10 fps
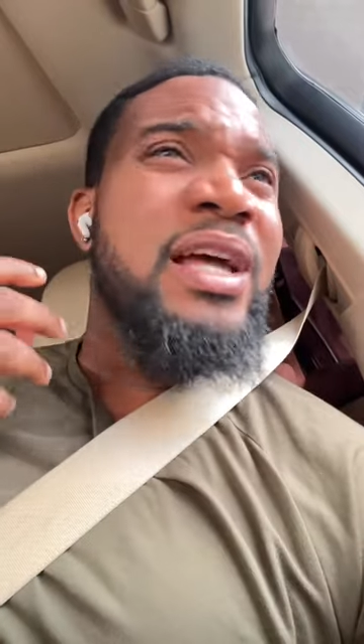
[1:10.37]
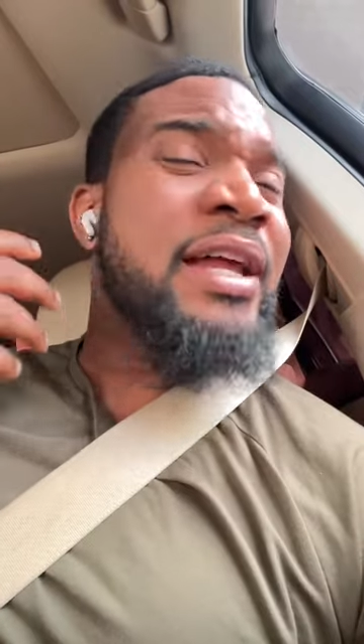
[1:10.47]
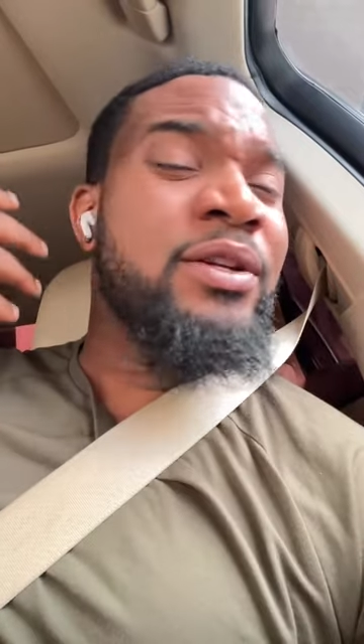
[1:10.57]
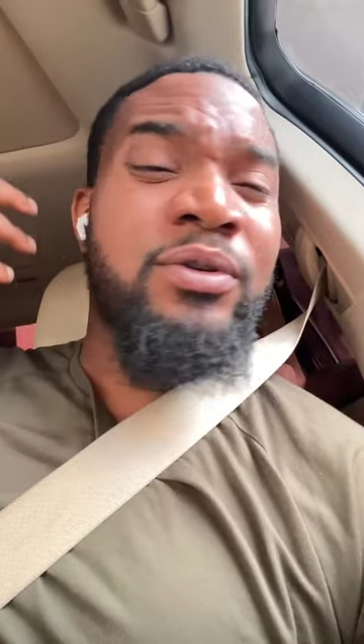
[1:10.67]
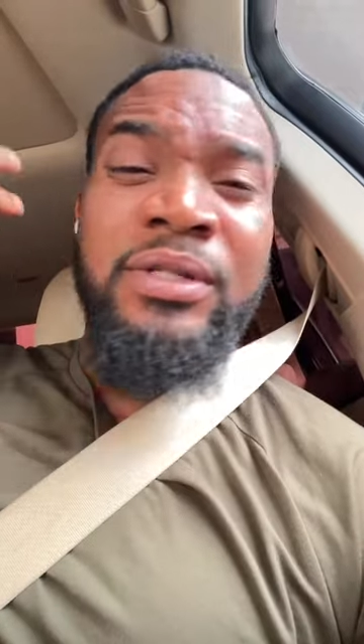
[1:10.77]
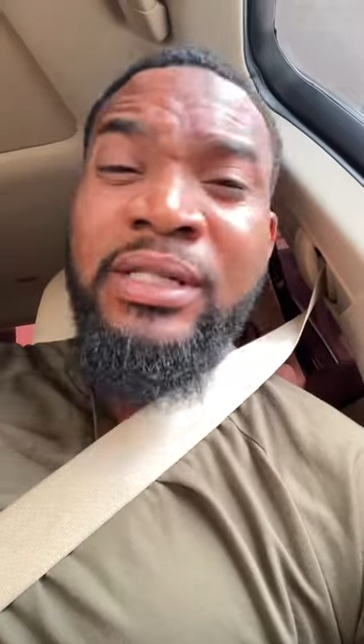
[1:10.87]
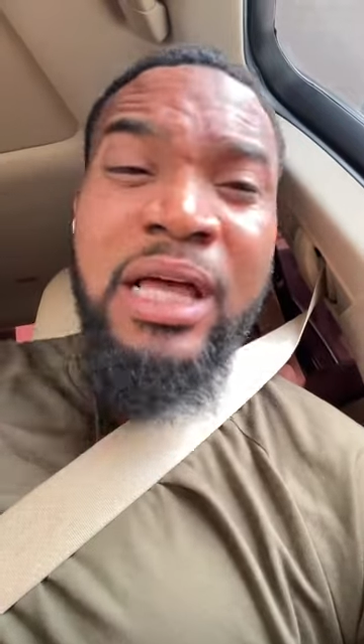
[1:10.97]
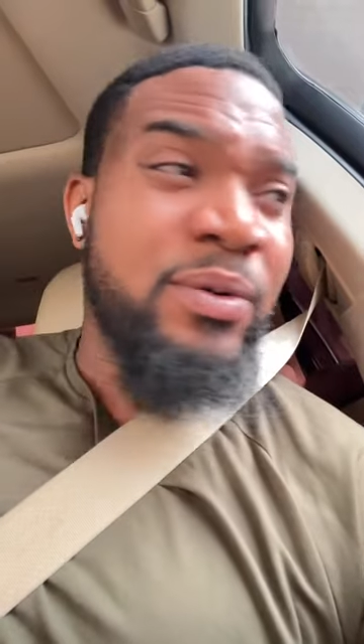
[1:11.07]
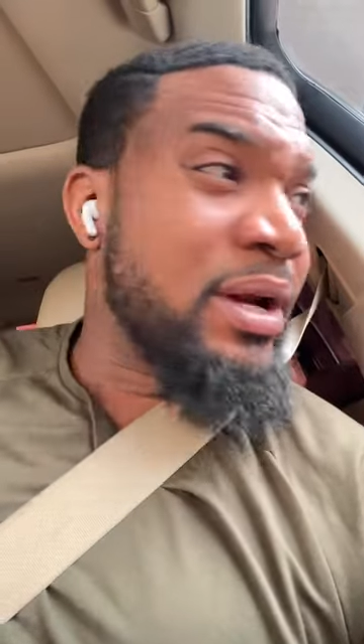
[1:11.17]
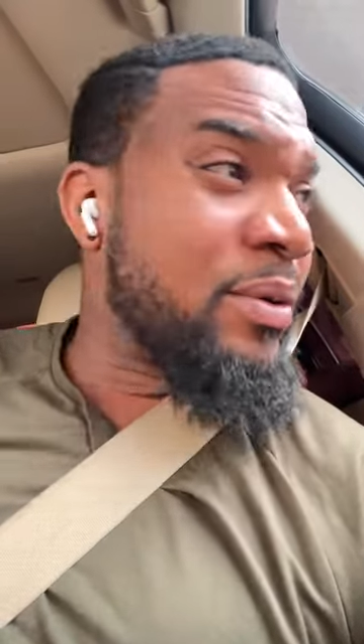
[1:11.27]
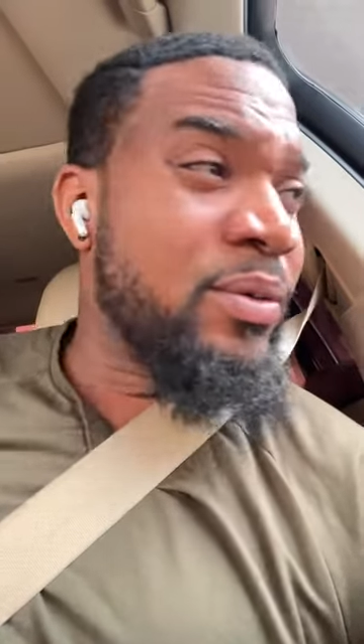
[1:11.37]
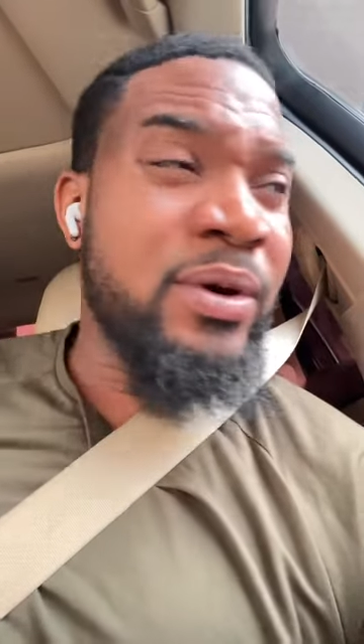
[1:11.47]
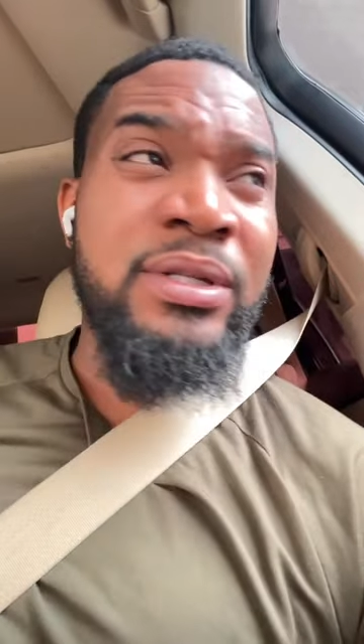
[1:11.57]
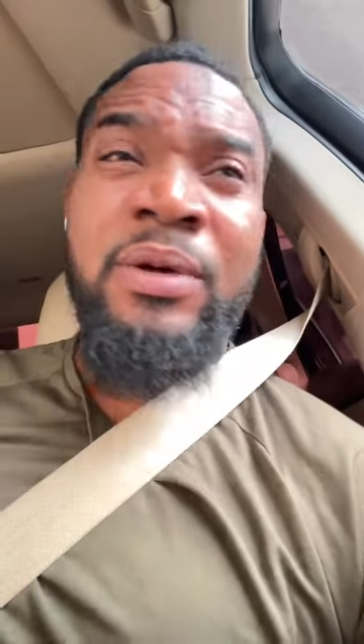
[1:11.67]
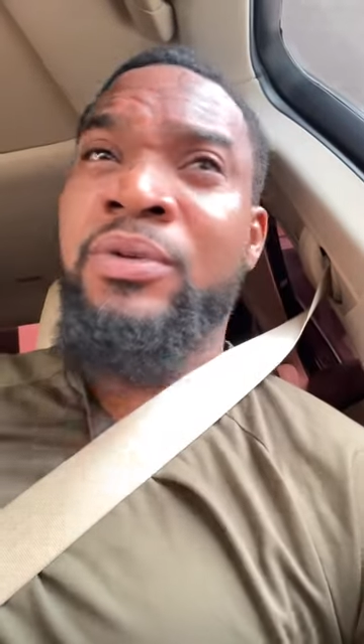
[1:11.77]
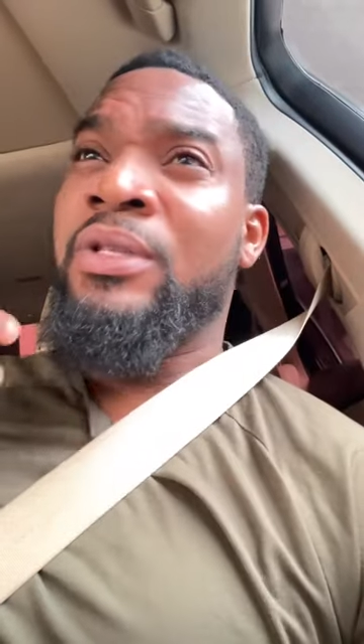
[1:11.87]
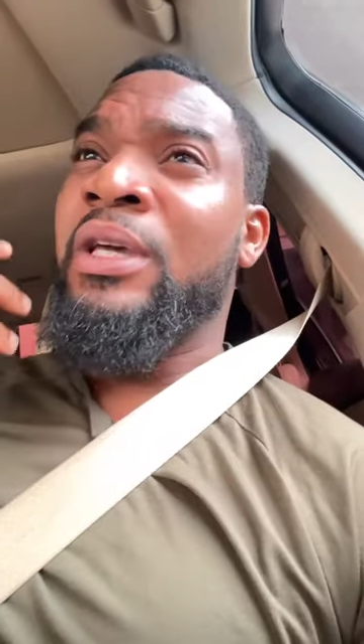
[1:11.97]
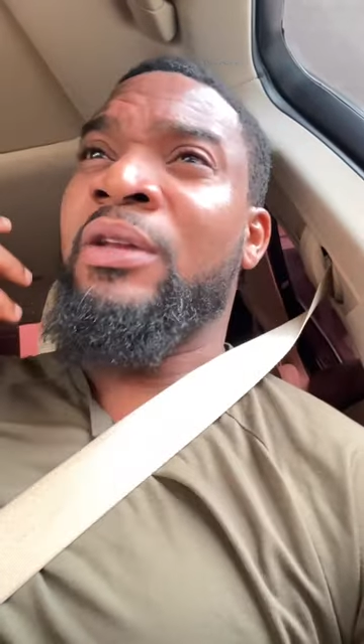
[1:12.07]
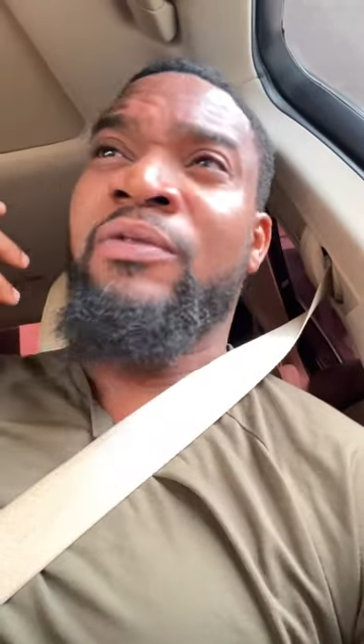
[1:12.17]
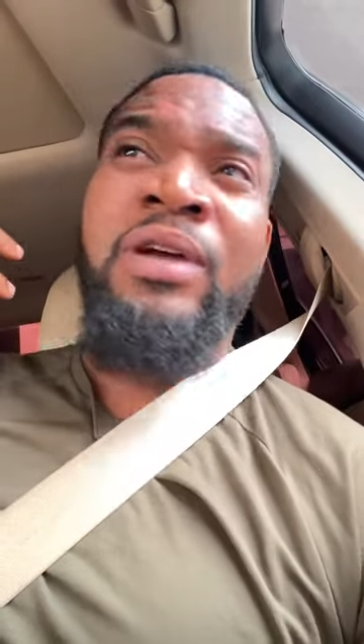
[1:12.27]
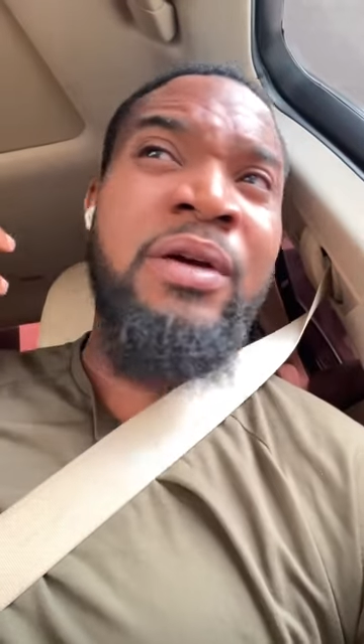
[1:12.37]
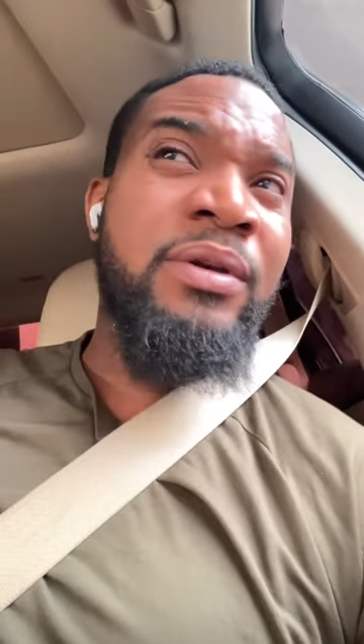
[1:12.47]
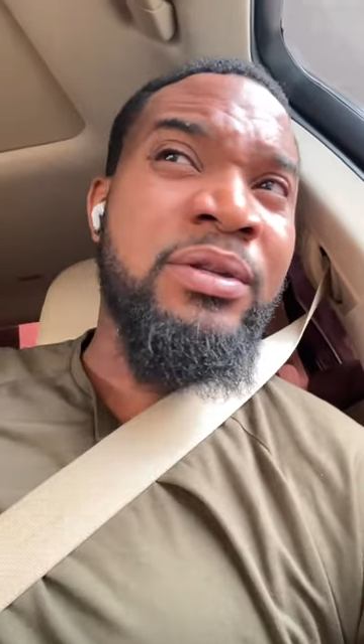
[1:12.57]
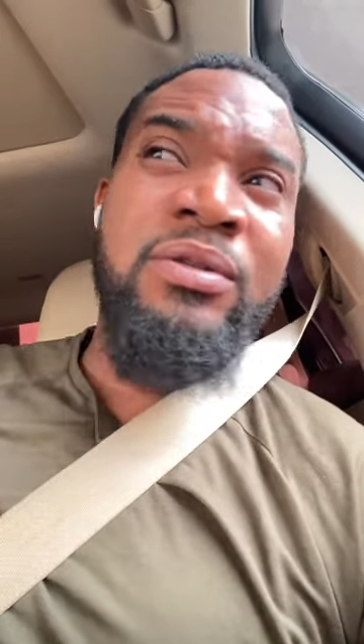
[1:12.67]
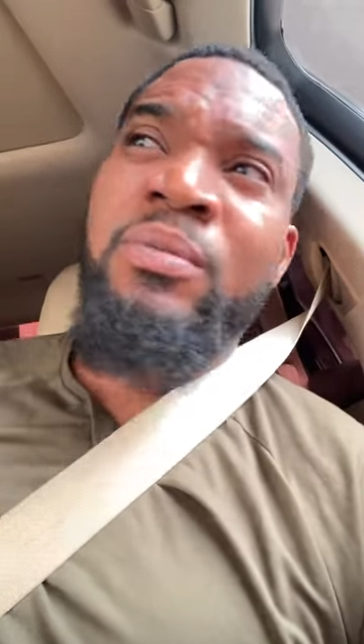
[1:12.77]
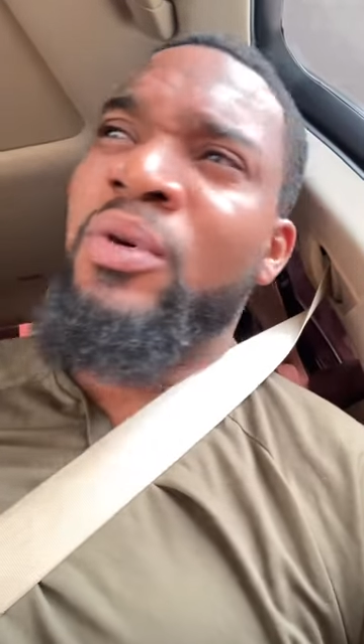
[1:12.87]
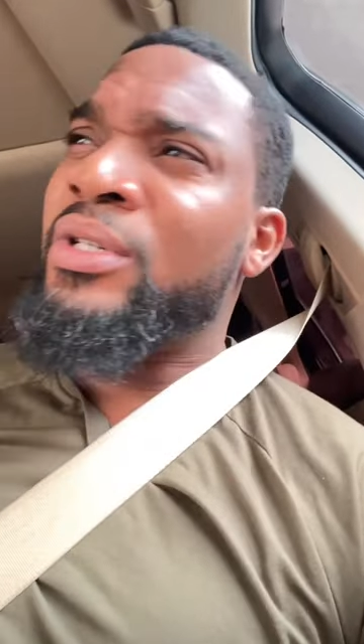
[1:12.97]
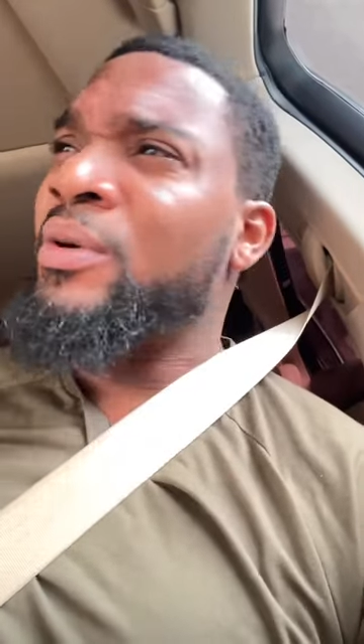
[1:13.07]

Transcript: I didn't understand what I was. I was thinking of career too much.